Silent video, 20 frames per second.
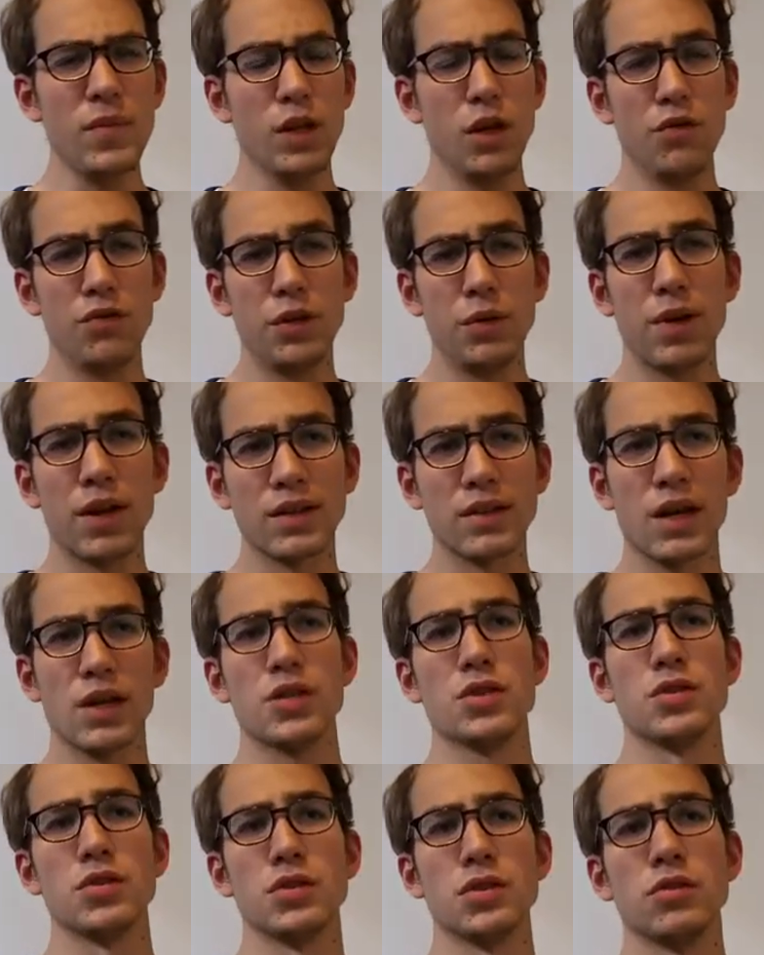of direct
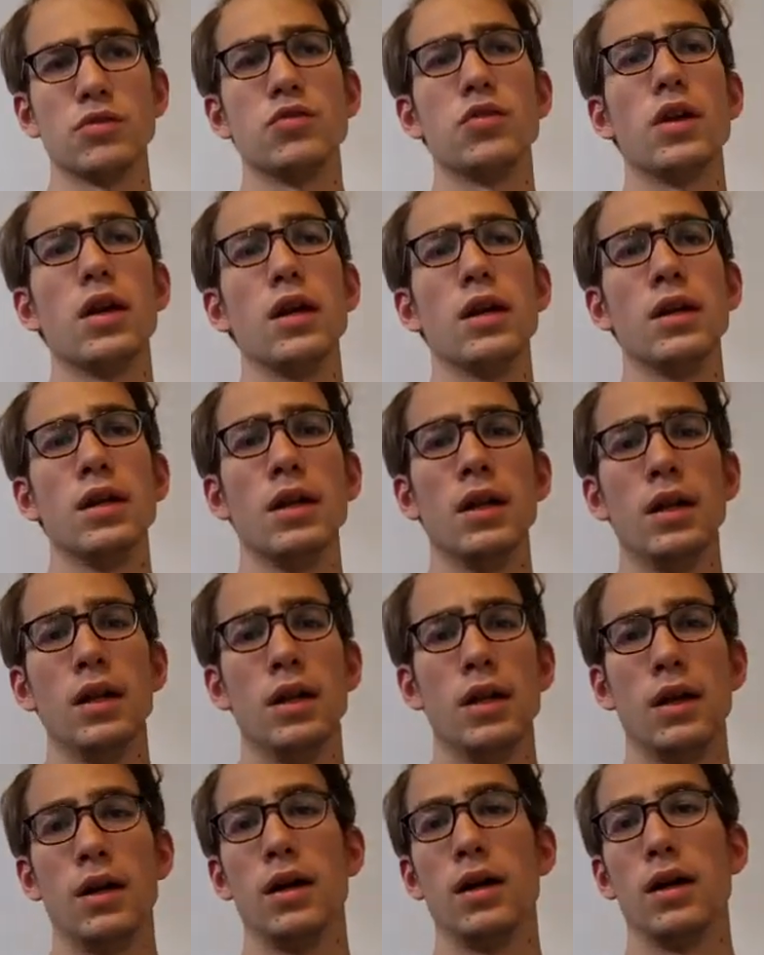action so far.
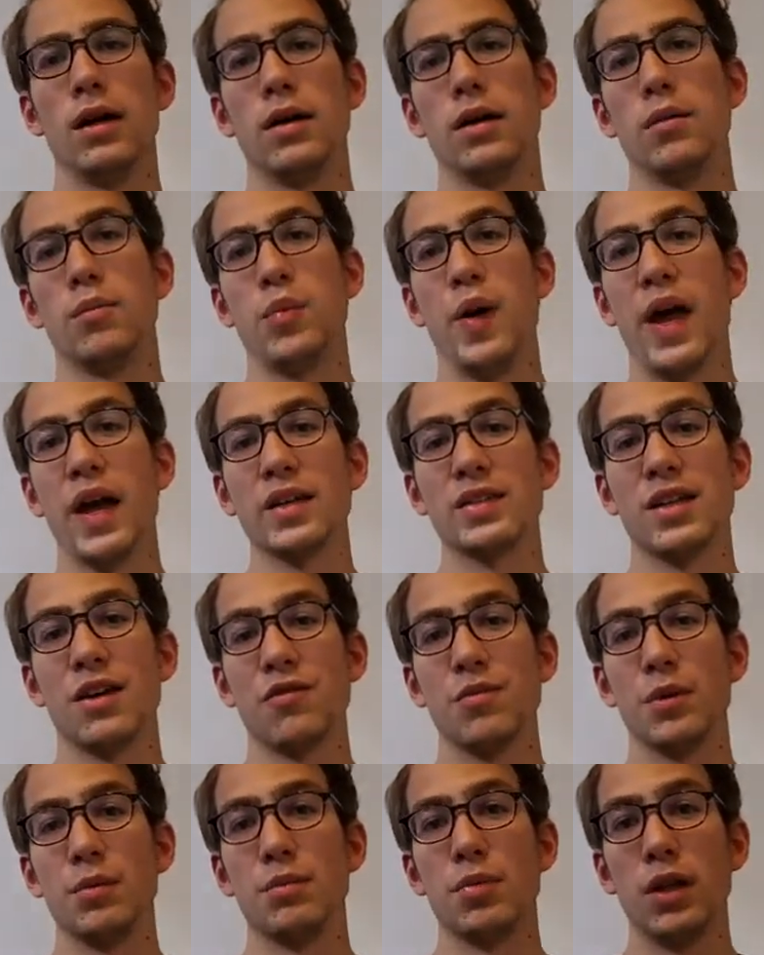Banks
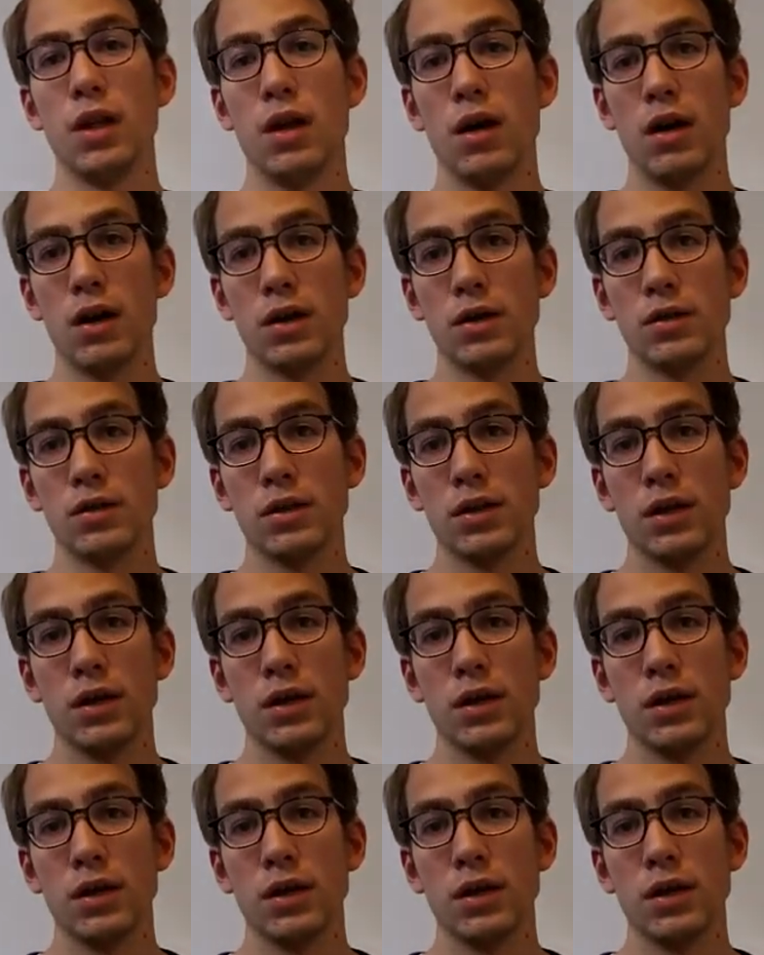have been blocked,